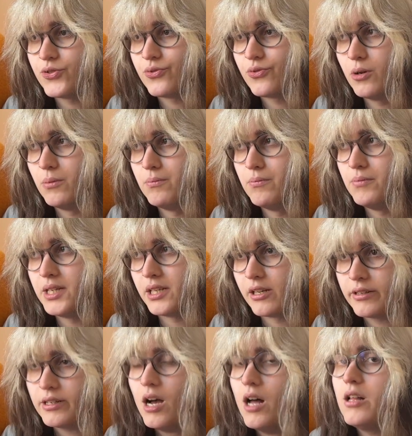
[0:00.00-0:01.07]
from being
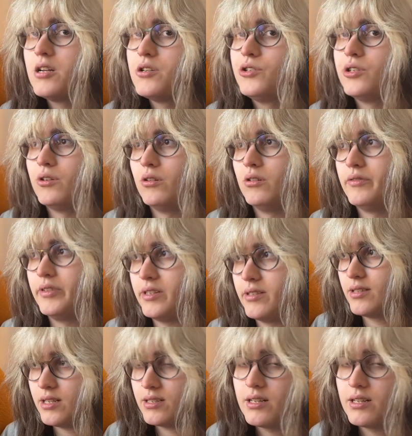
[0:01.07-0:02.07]
in college and all of these